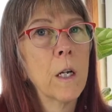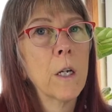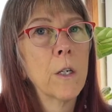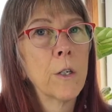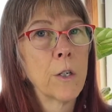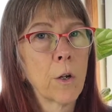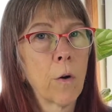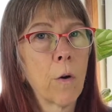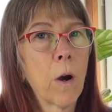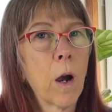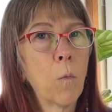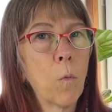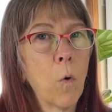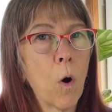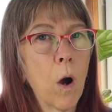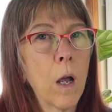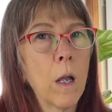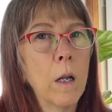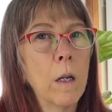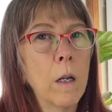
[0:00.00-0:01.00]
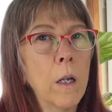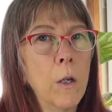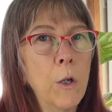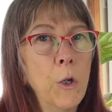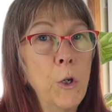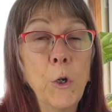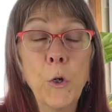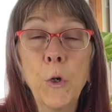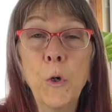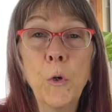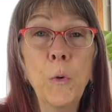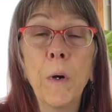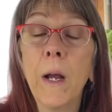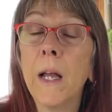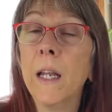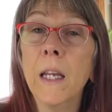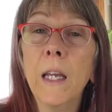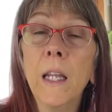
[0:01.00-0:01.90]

So I want you and